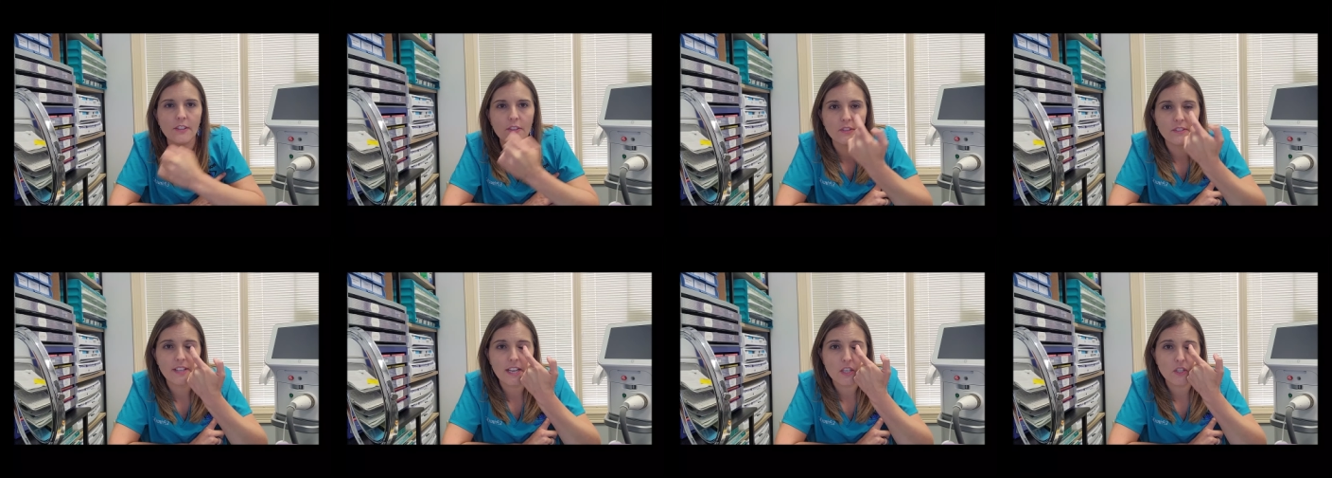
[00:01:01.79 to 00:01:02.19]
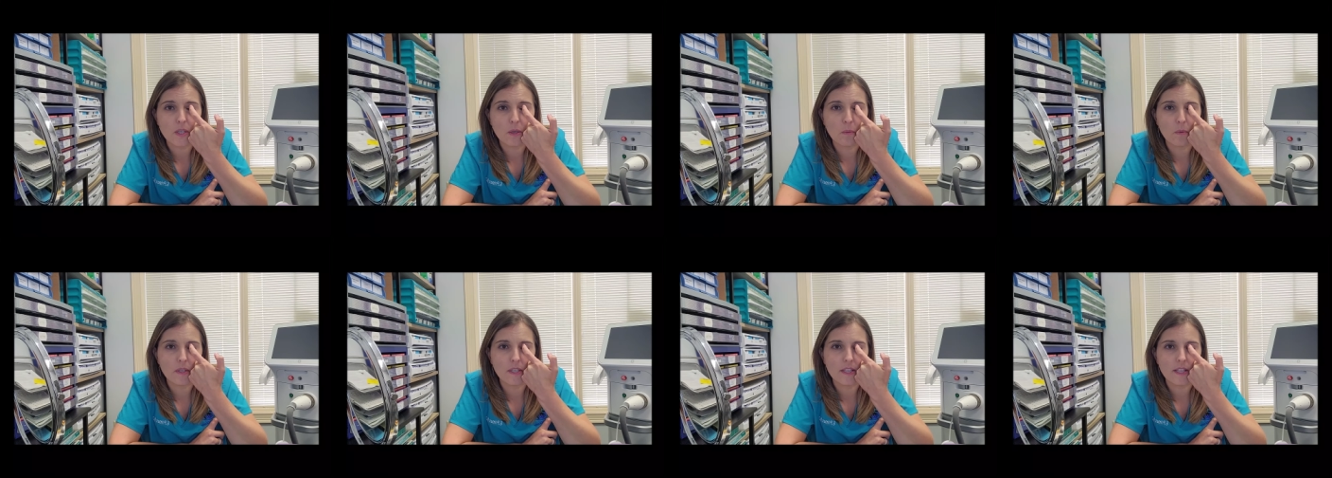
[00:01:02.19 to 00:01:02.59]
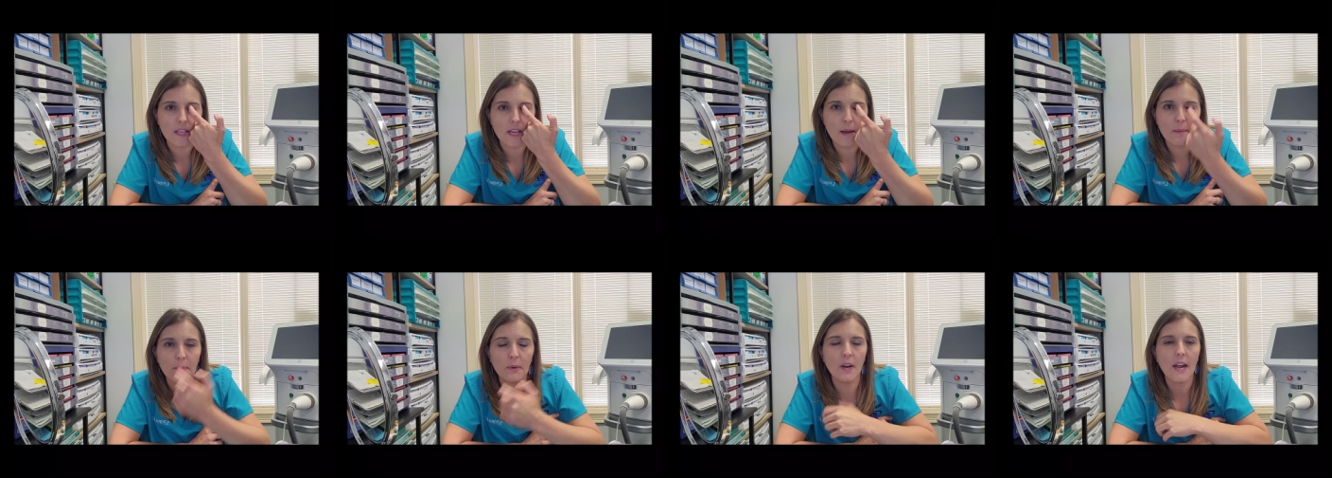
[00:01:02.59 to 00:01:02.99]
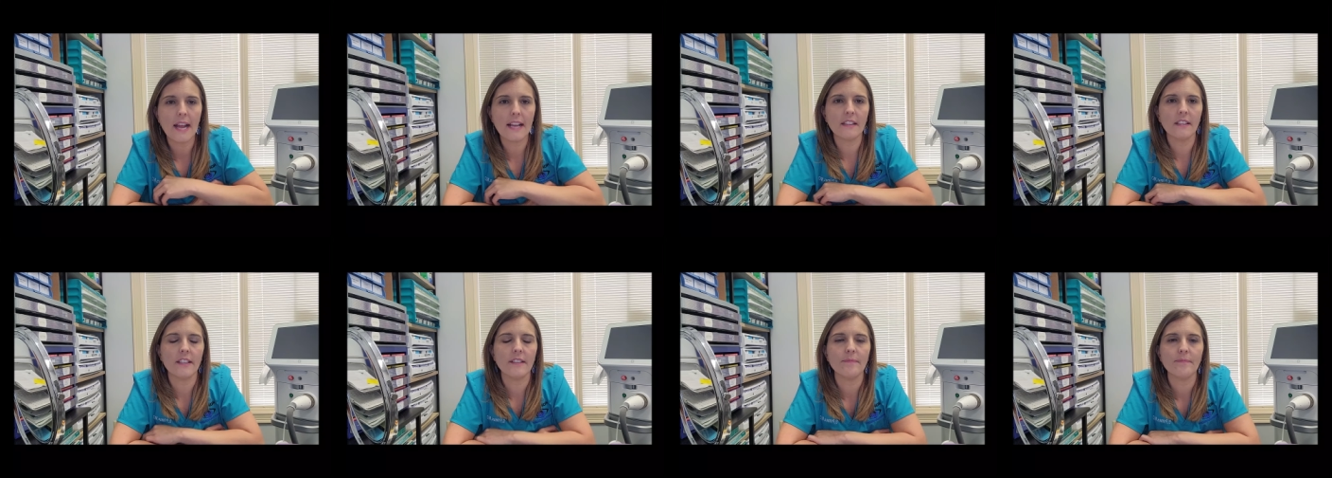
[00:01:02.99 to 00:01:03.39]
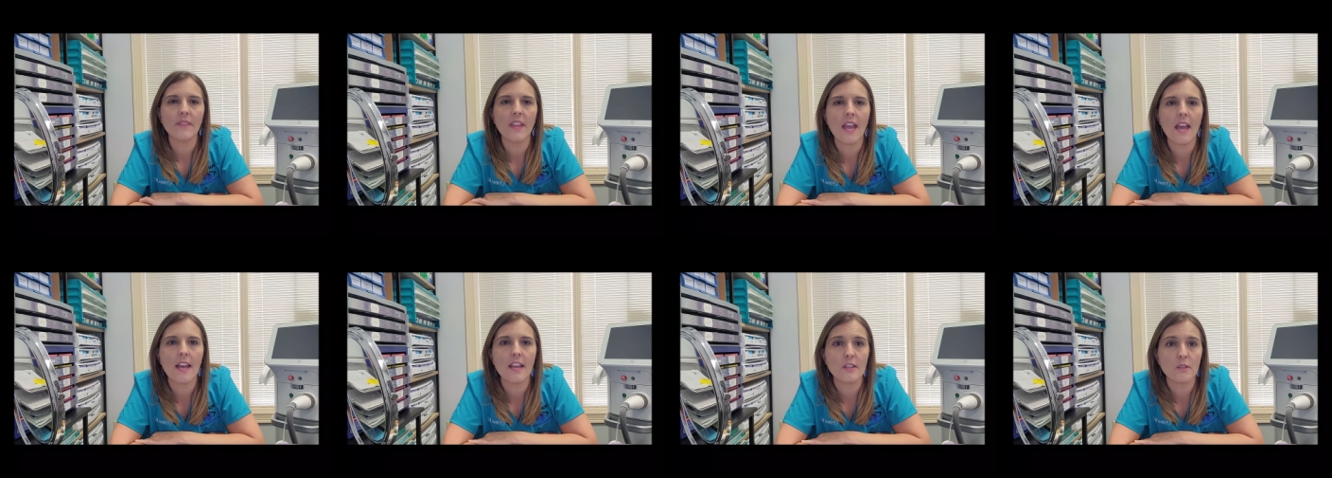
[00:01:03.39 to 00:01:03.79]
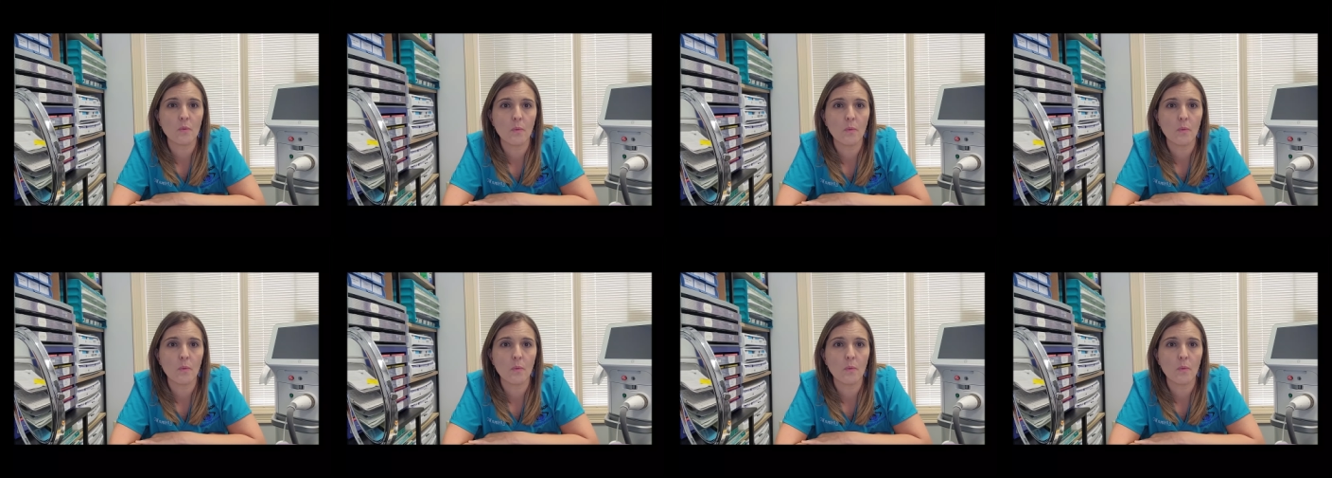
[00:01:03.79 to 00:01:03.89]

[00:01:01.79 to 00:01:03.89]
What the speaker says: There's actually one in the upper eyelid as